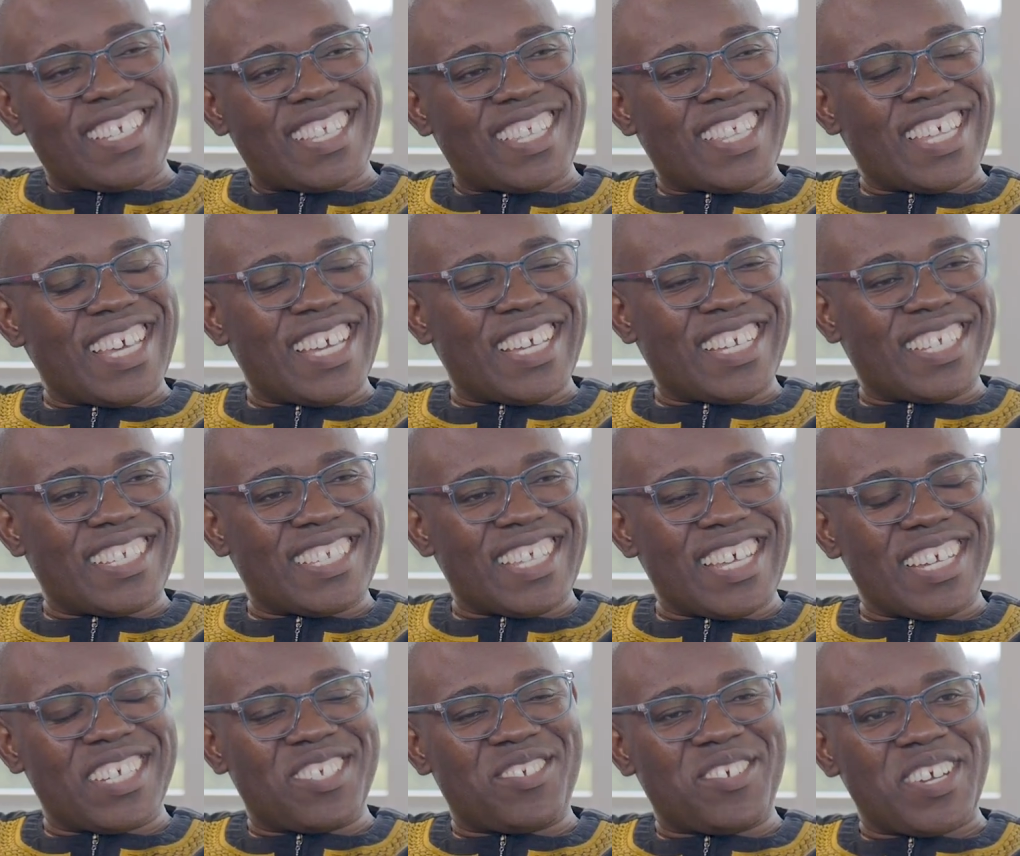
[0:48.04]

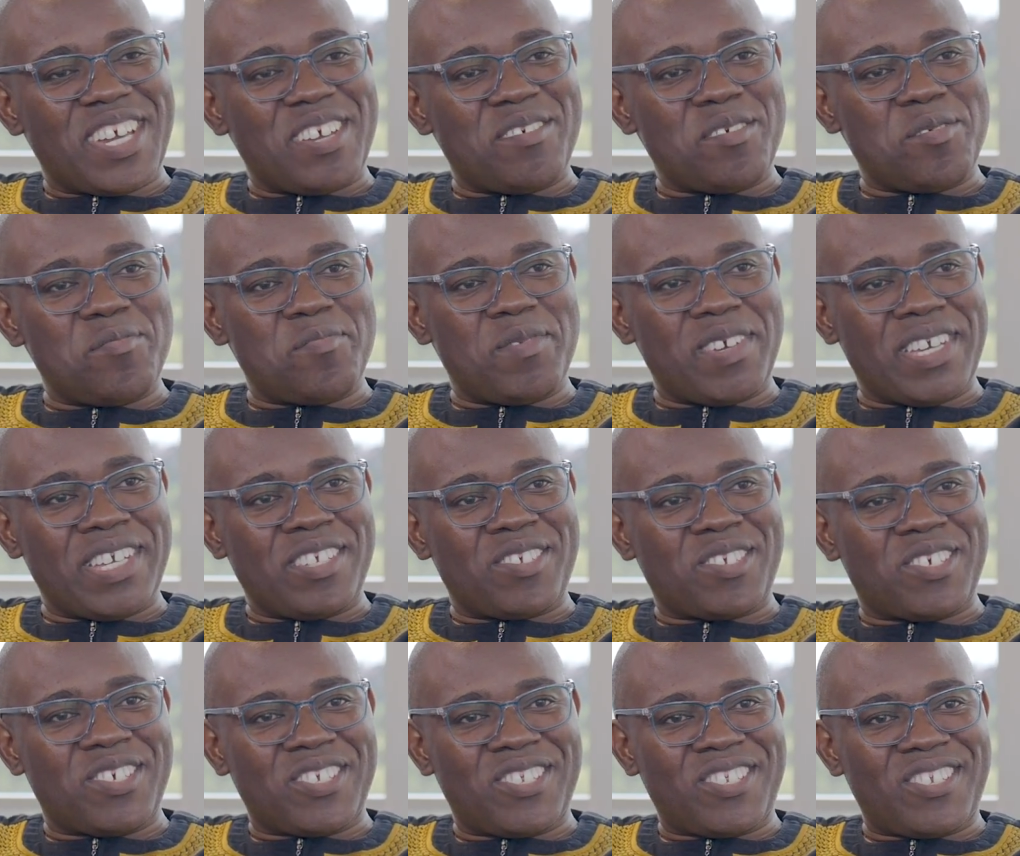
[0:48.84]
thanks for having me.
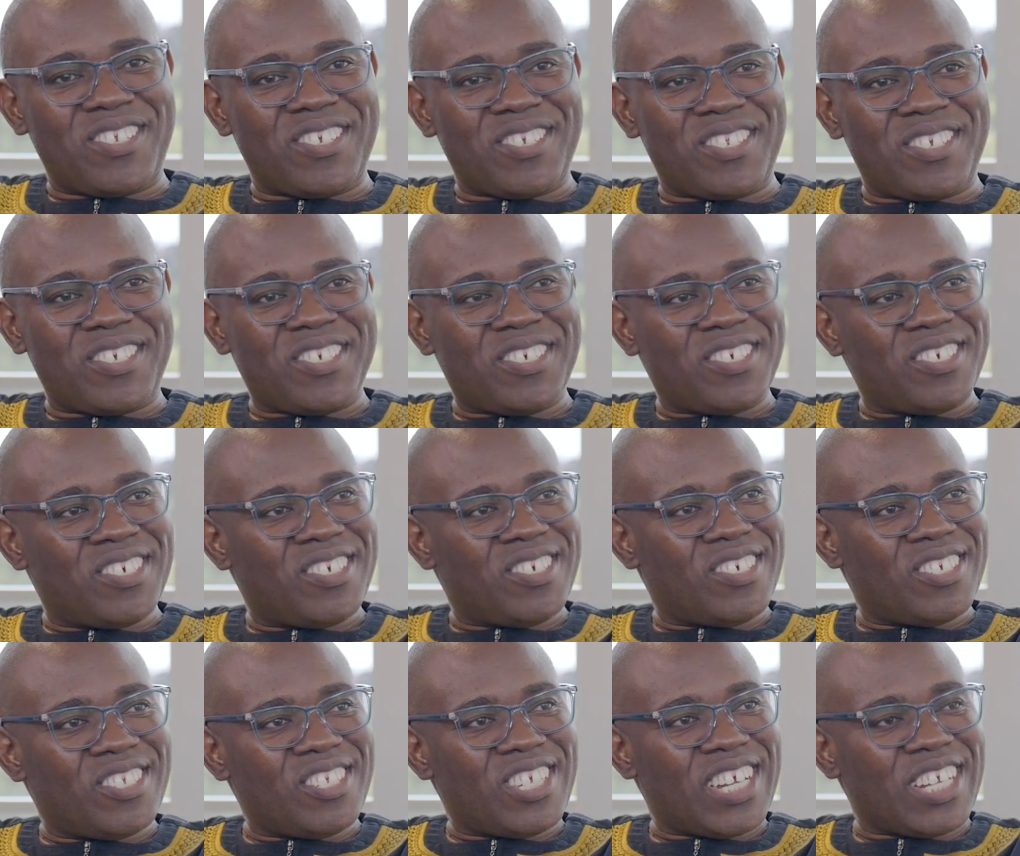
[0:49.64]
It's good
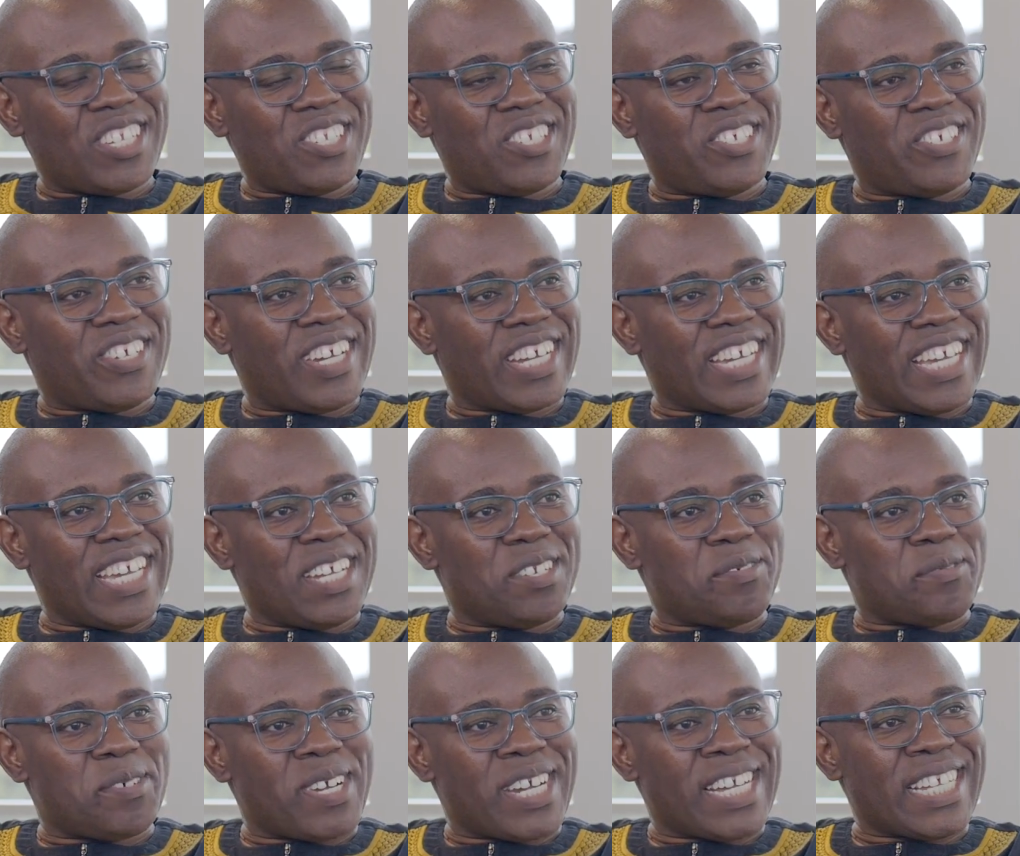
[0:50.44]
to chat to you
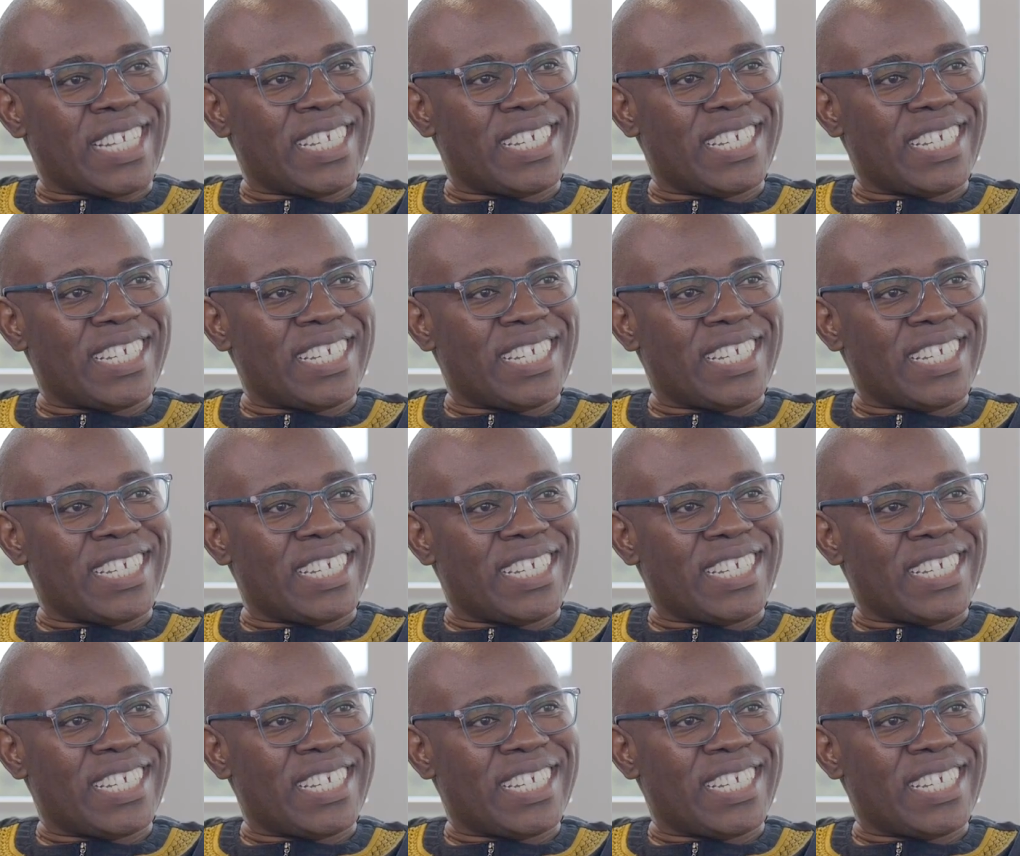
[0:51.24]
again, Bongani.